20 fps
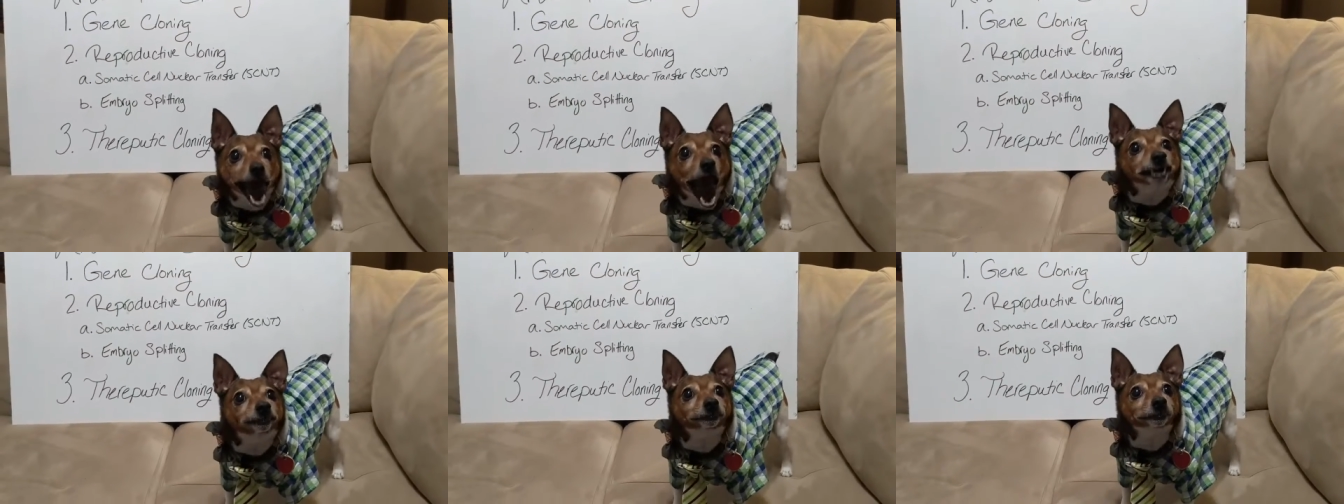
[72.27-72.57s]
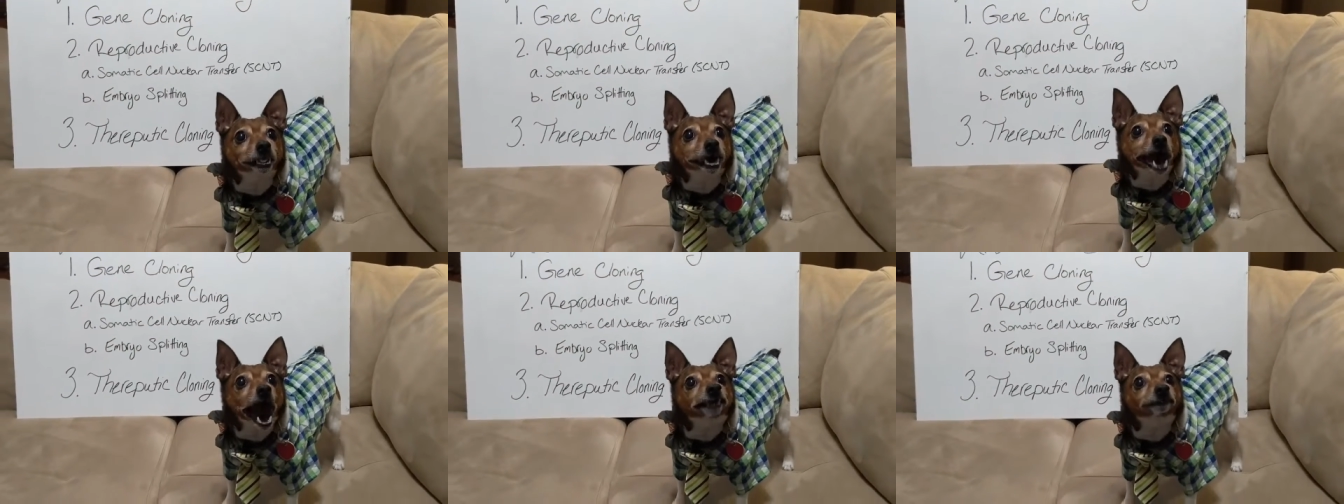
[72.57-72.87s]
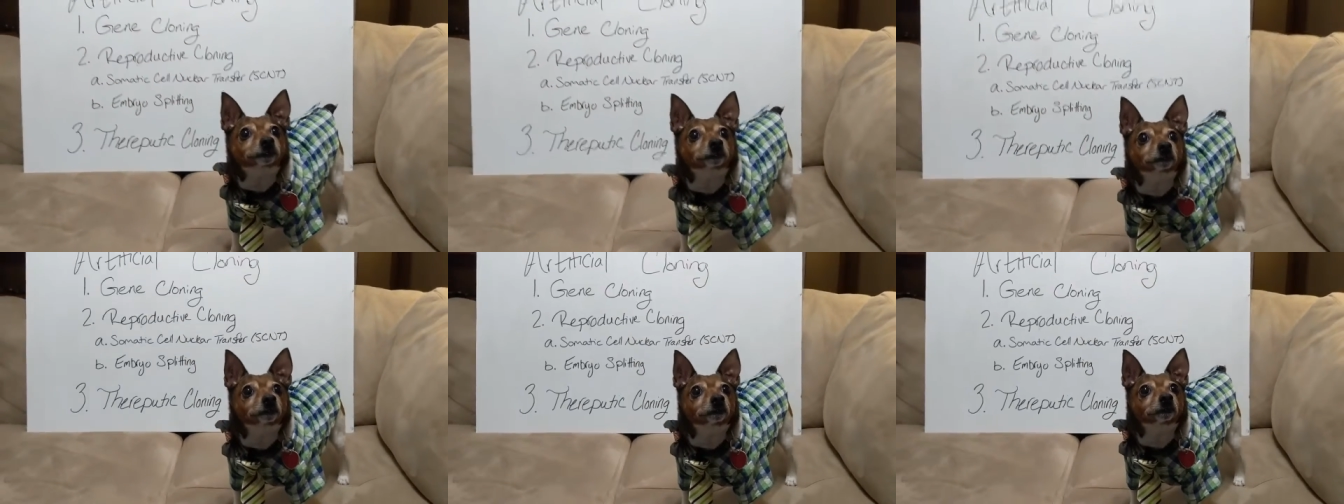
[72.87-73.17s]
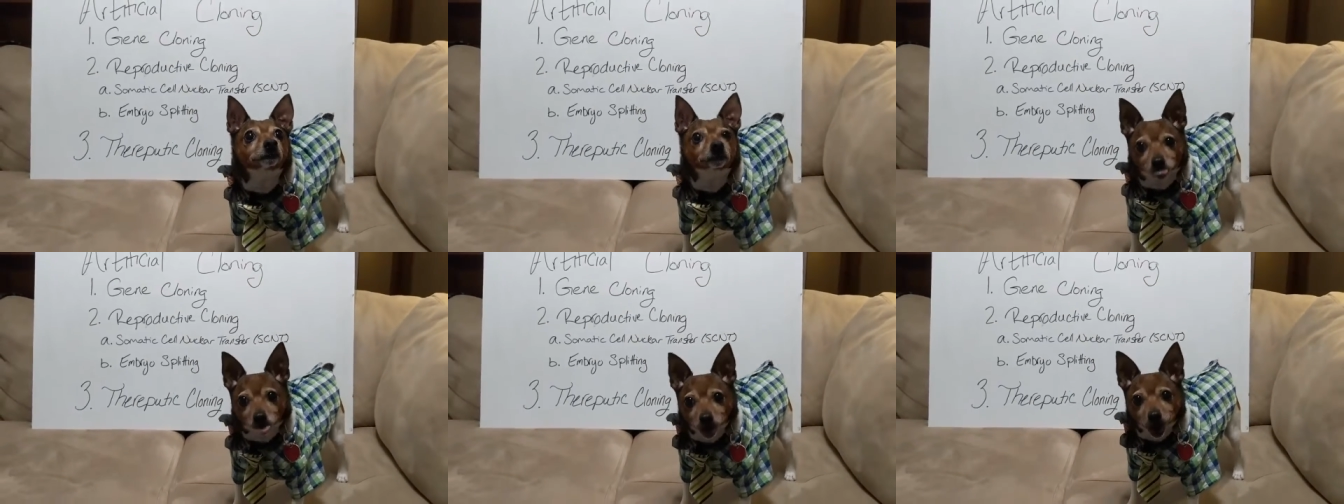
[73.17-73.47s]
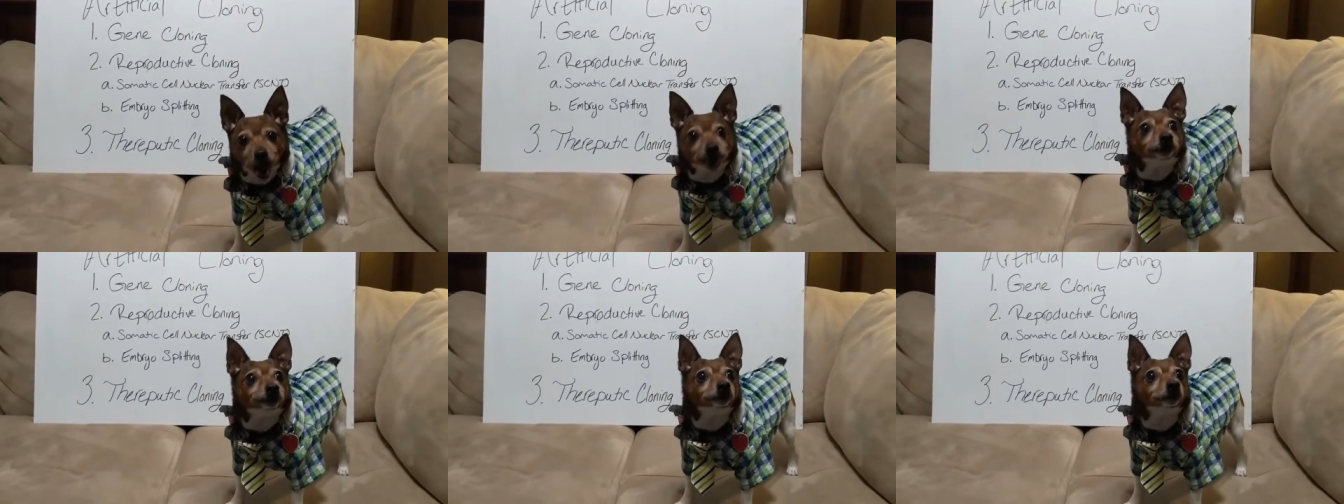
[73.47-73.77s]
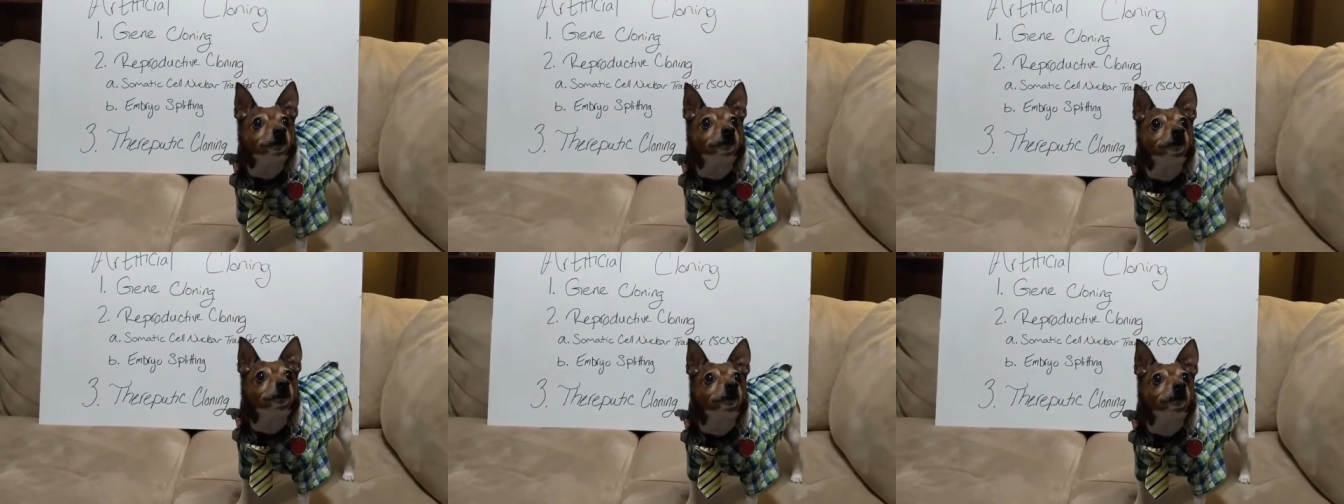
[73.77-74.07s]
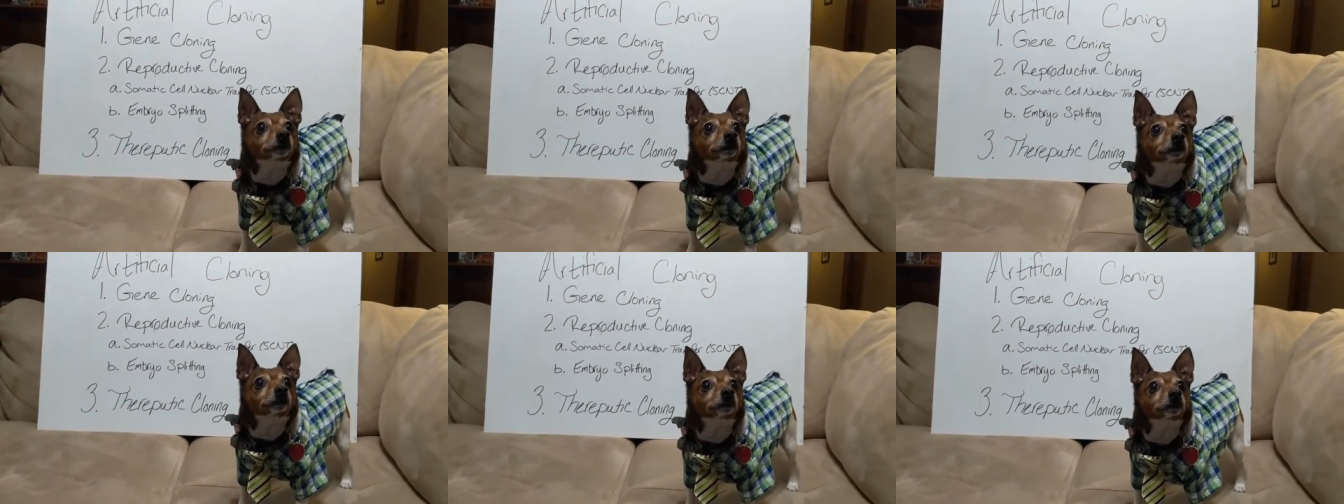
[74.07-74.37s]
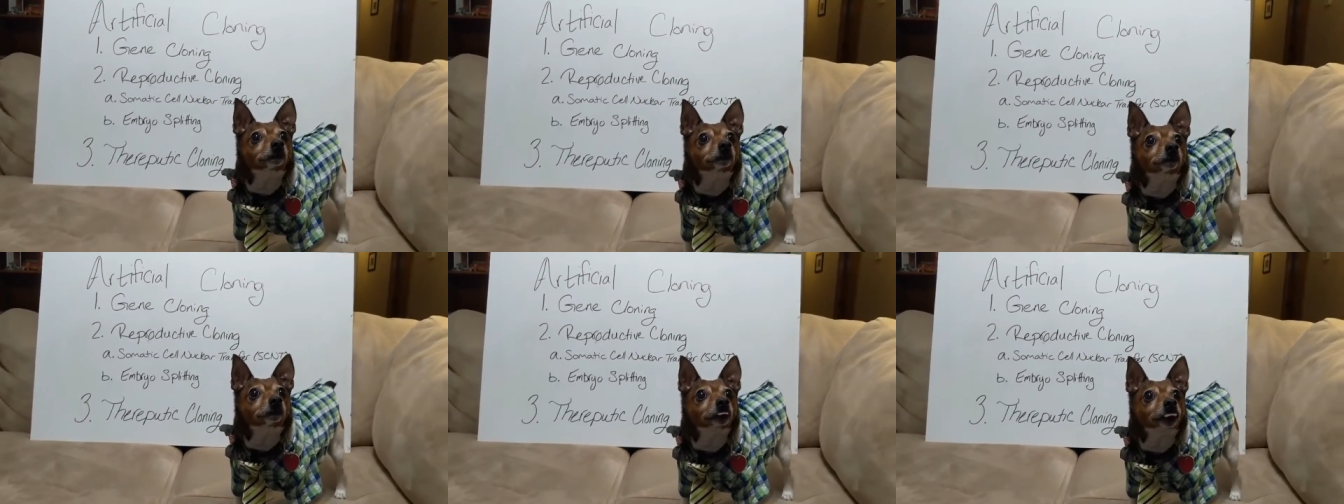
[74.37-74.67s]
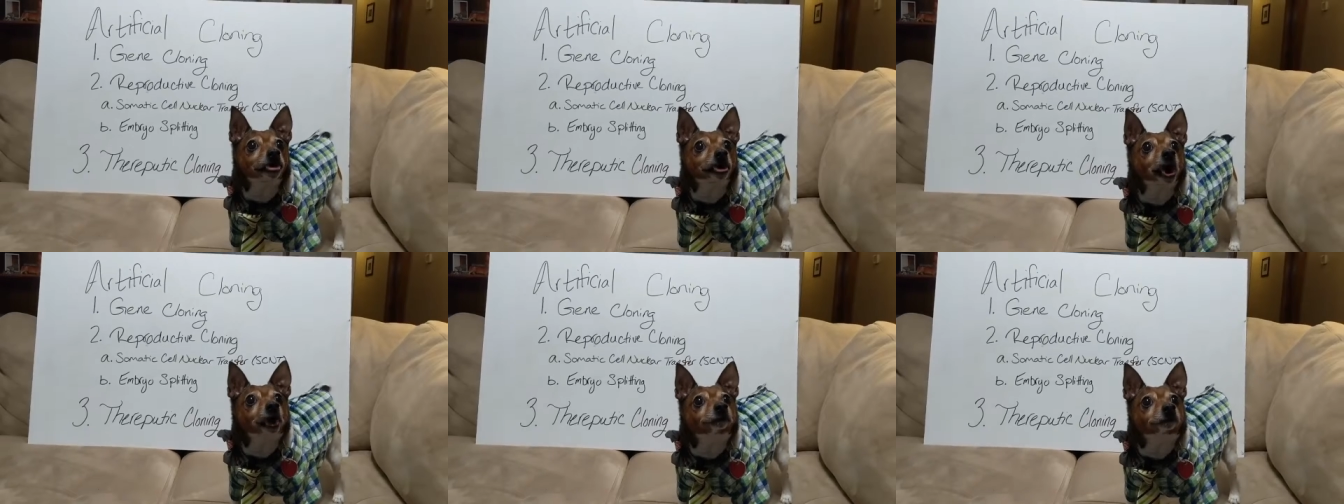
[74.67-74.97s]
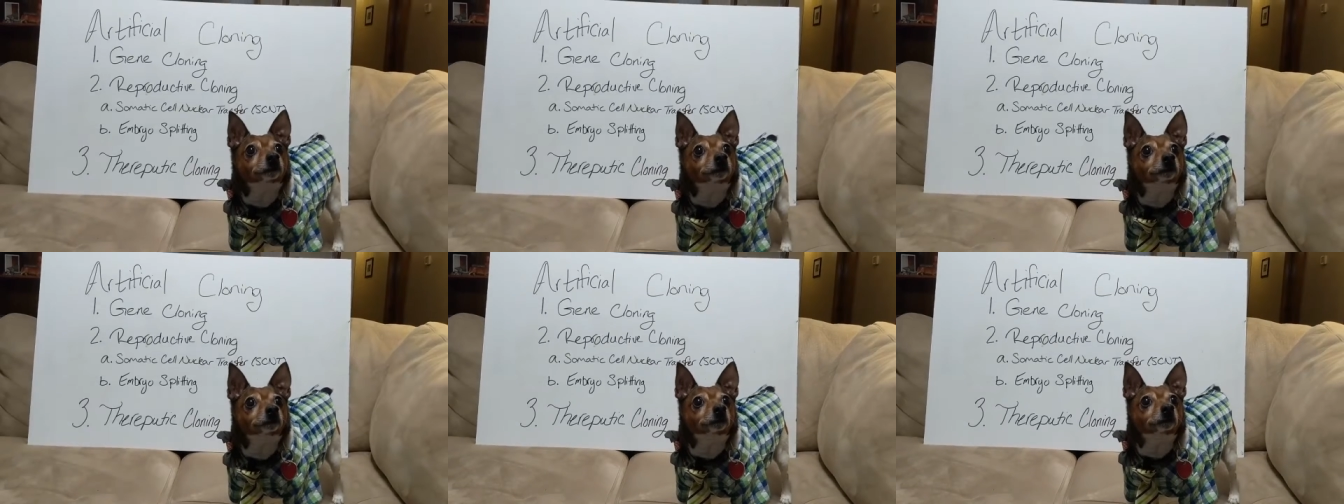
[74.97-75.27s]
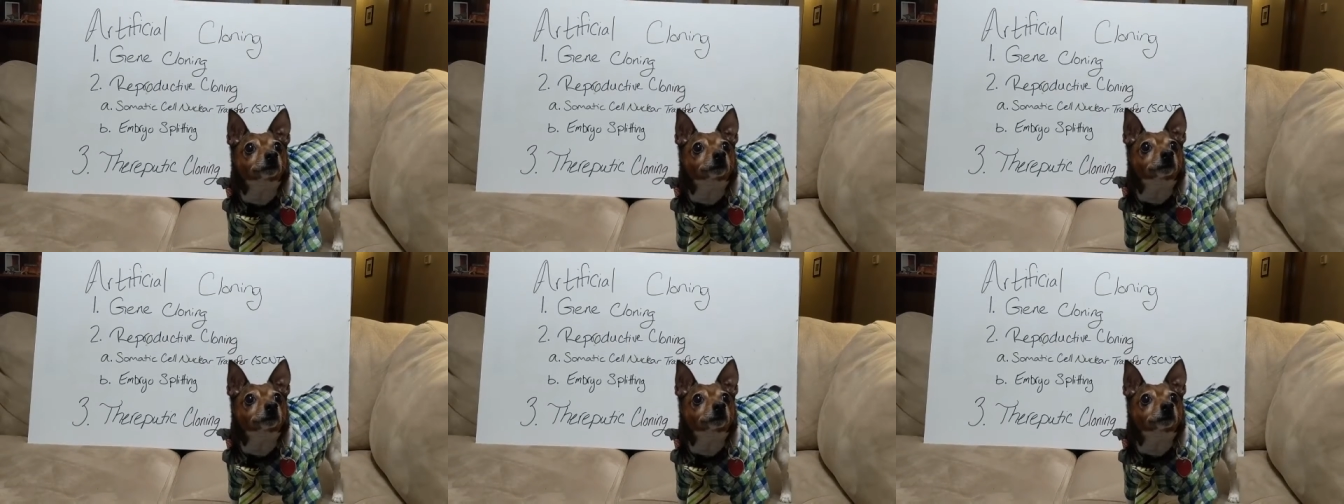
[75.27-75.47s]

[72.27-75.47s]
or small segments of DNA. The procedure